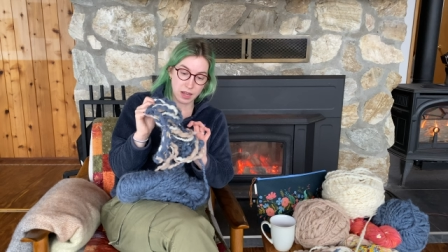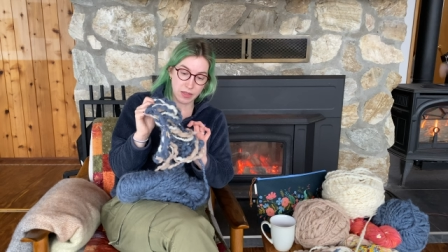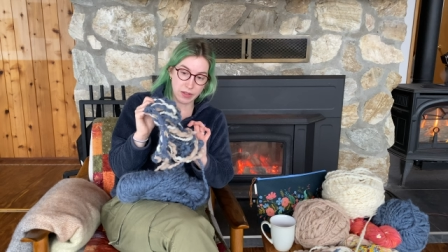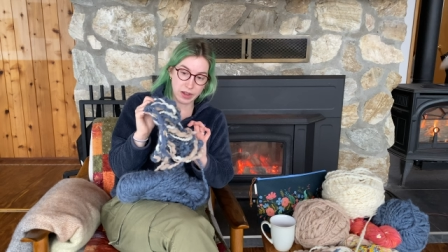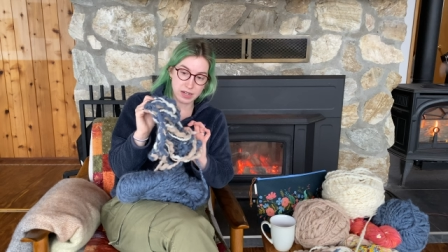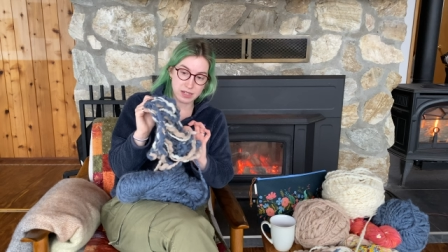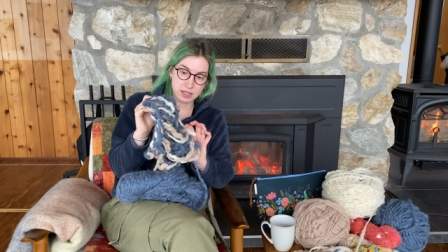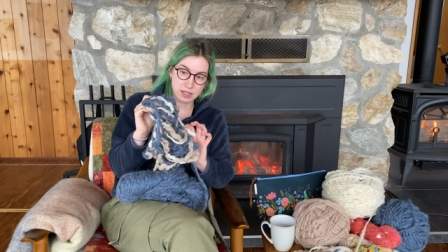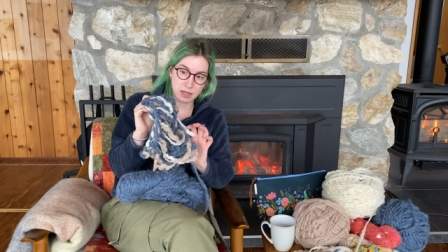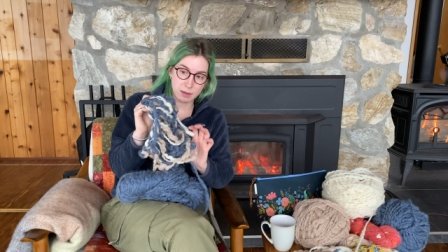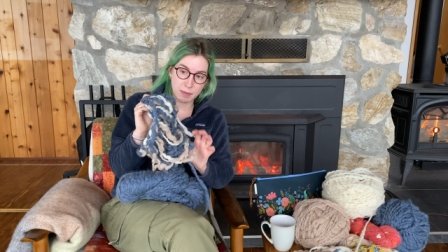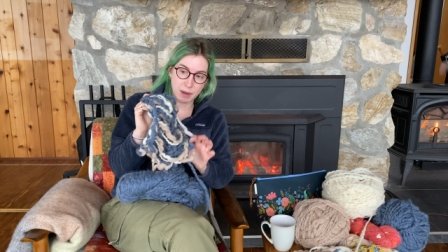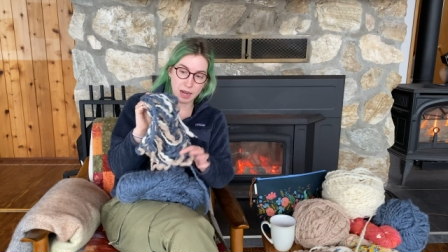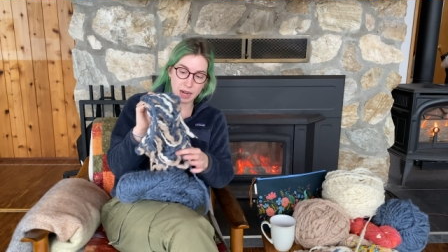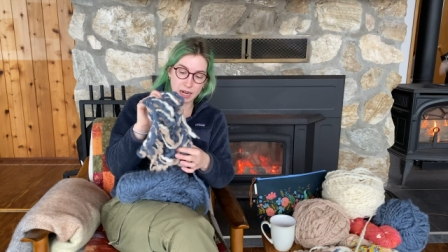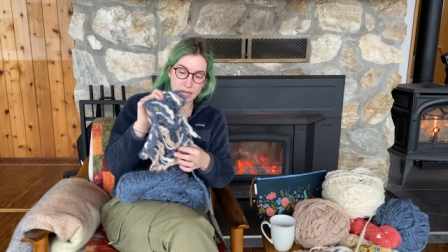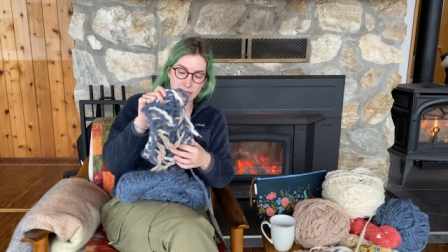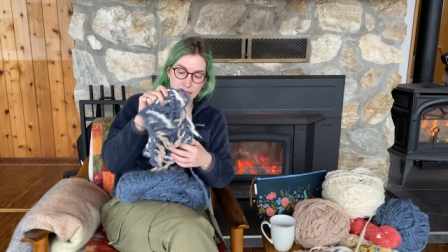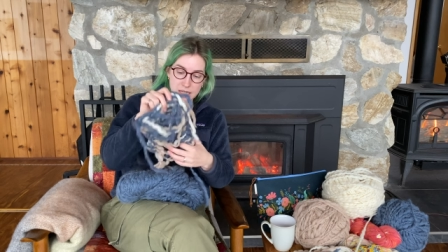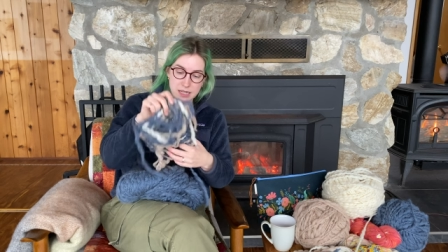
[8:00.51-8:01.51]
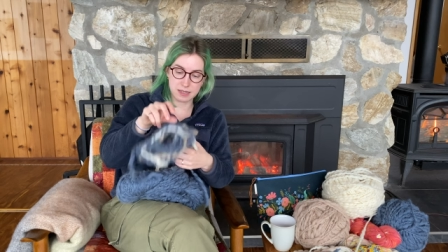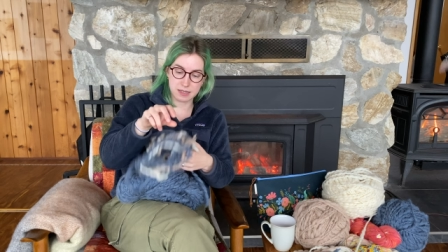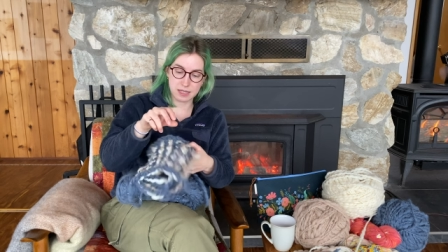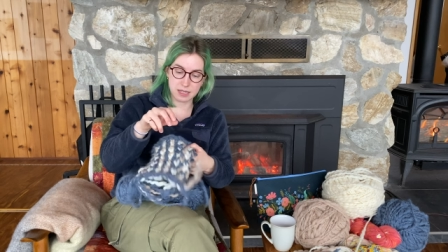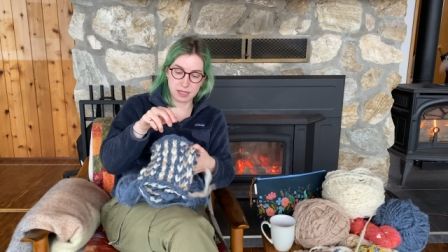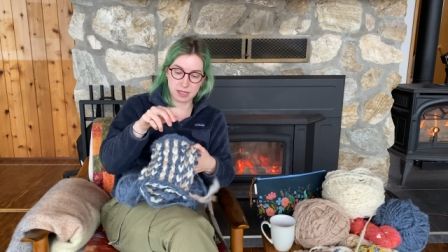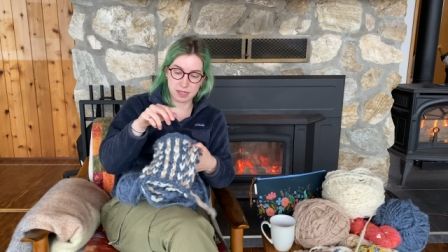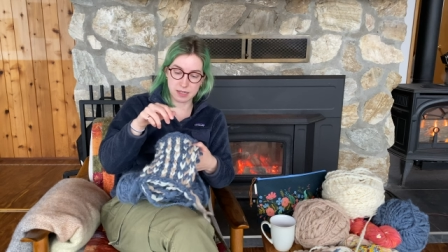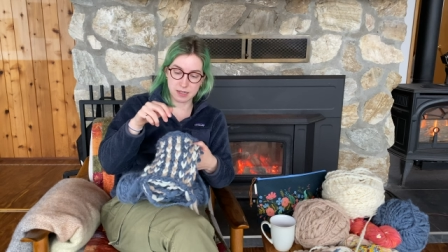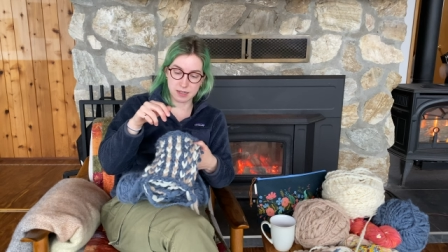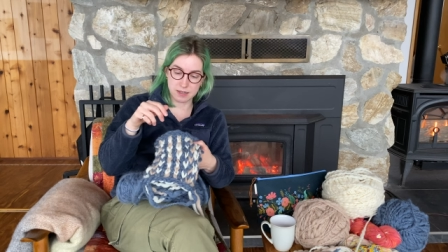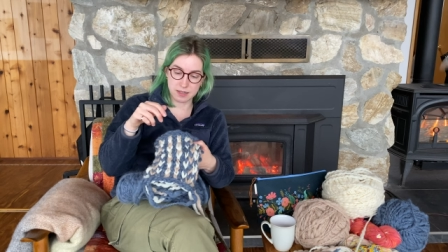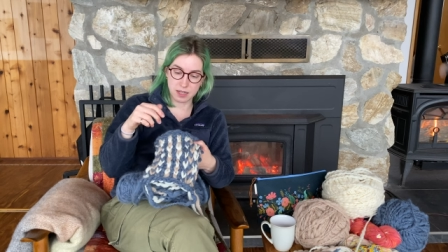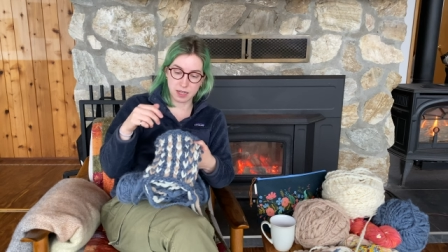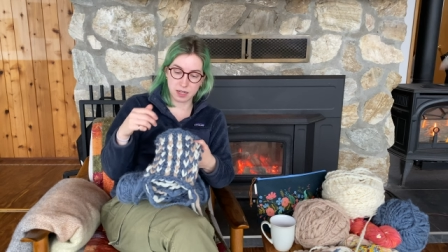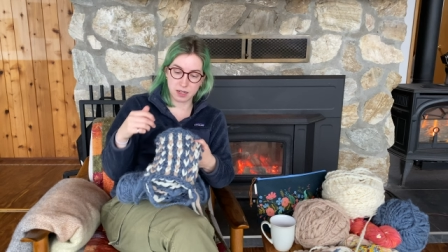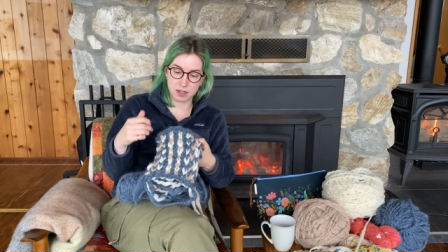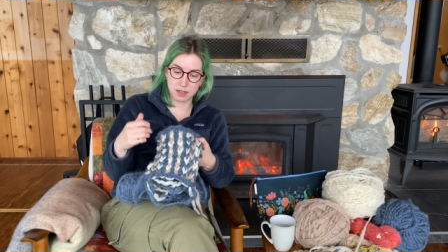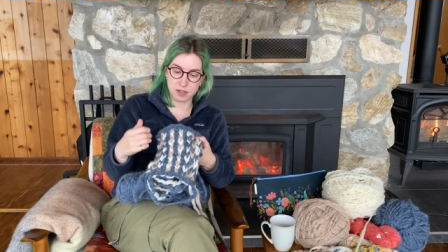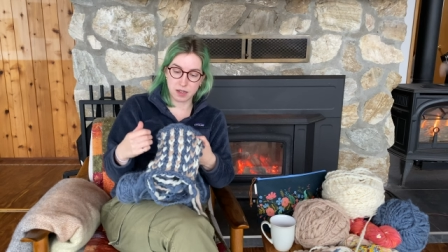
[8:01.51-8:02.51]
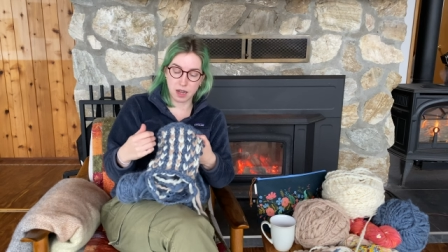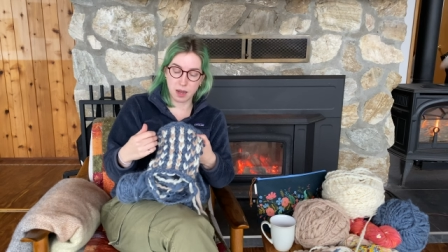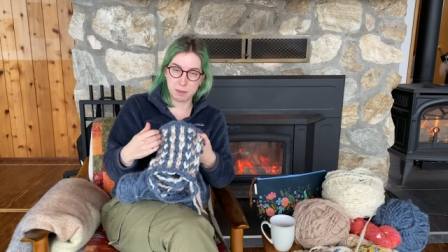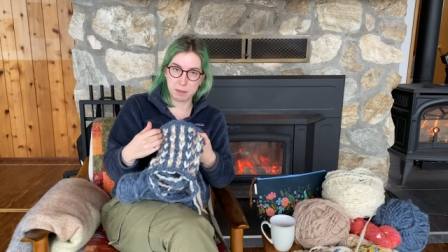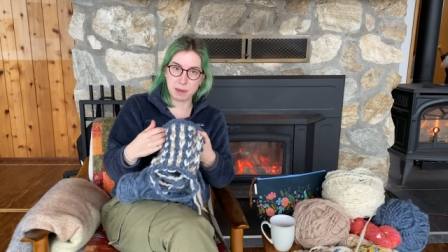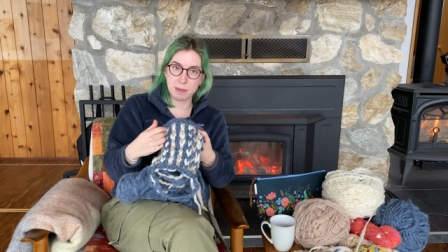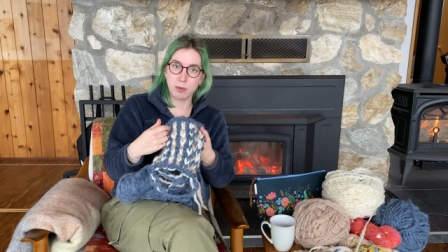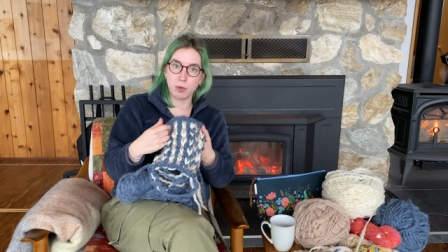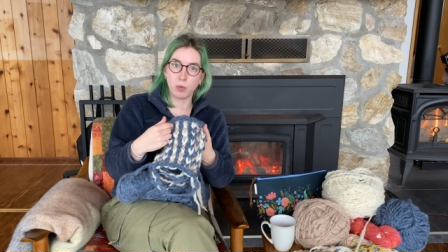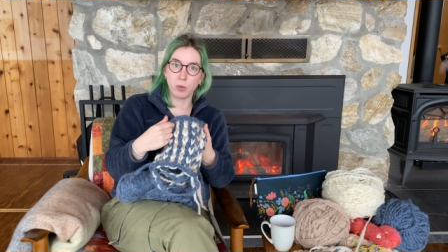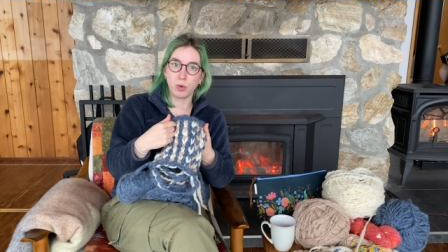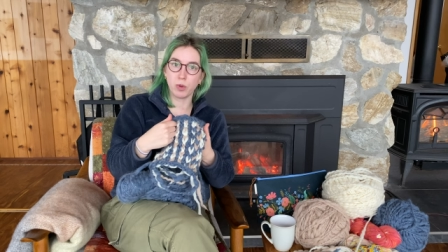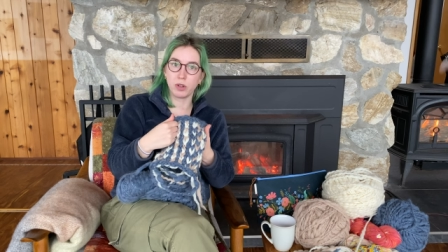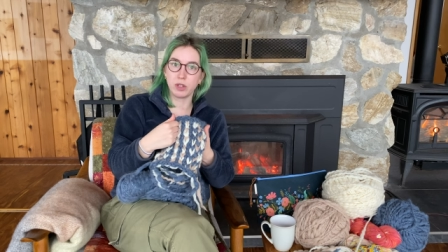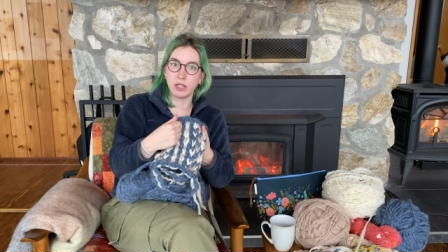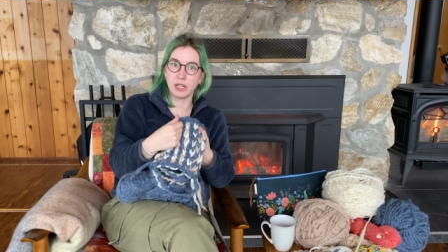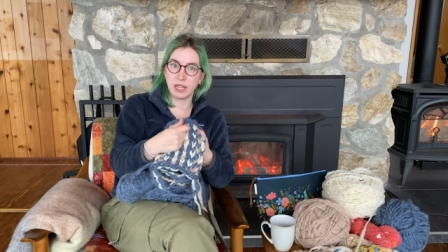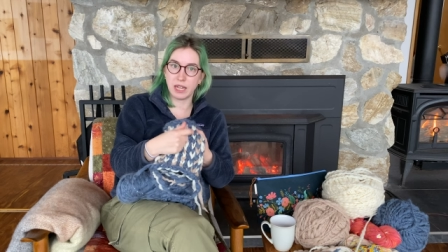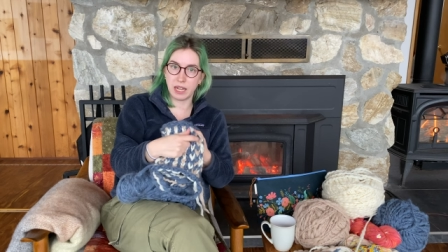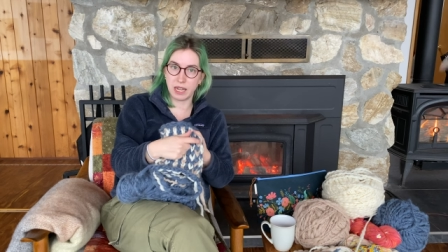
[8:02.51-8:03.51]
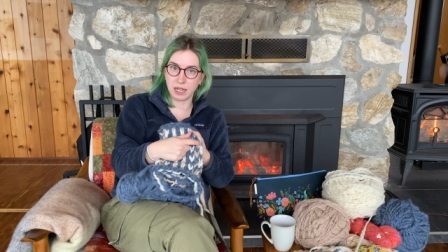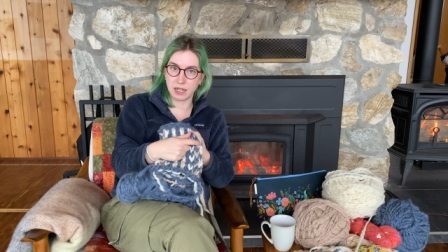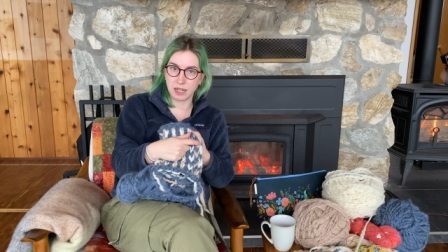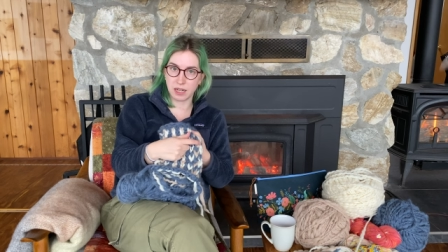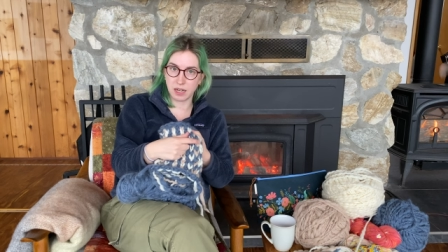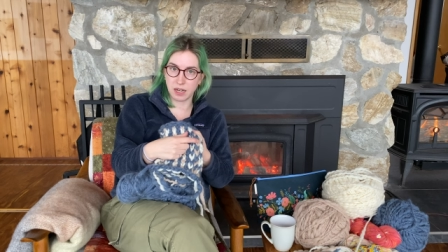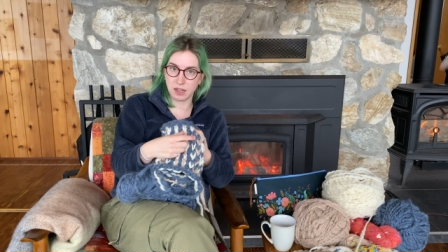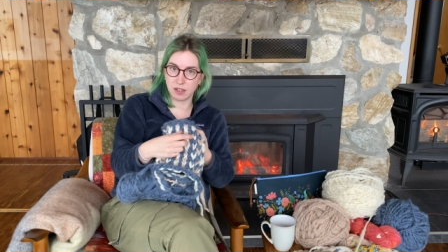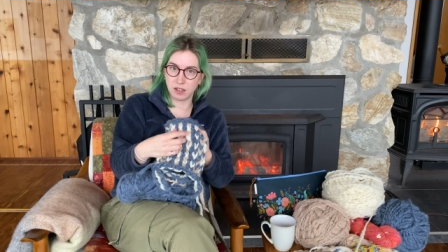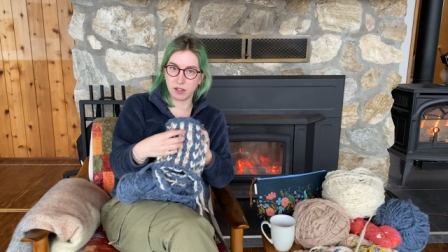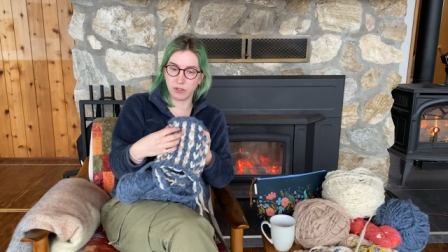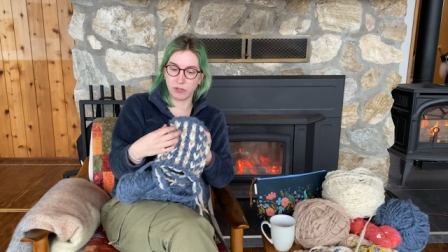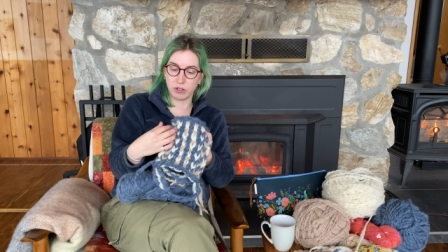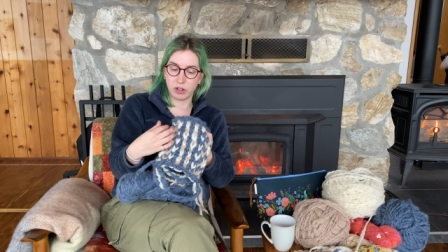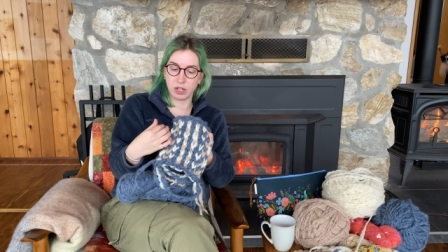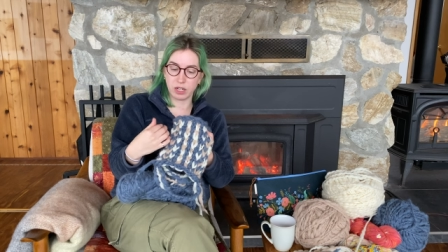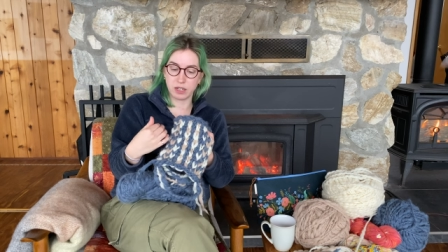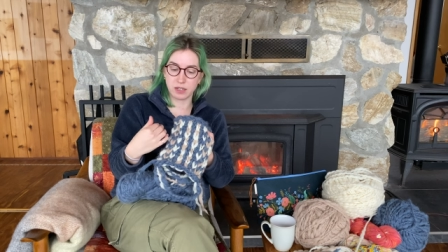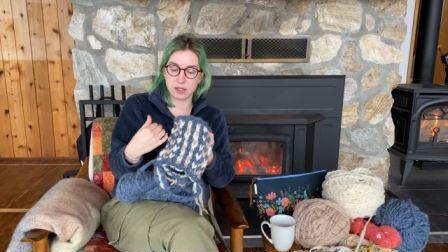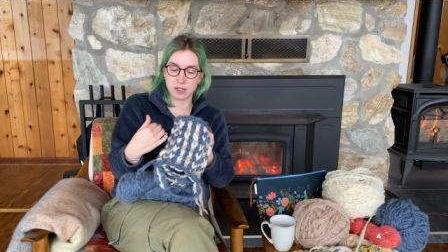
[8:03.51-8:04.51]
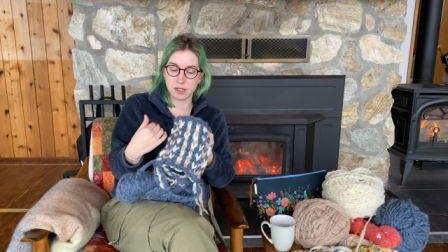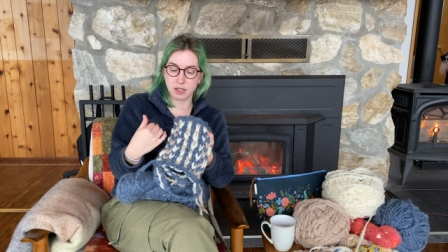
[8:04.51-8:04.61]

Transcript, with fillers: the idea behind this is that uh, people will knit in a different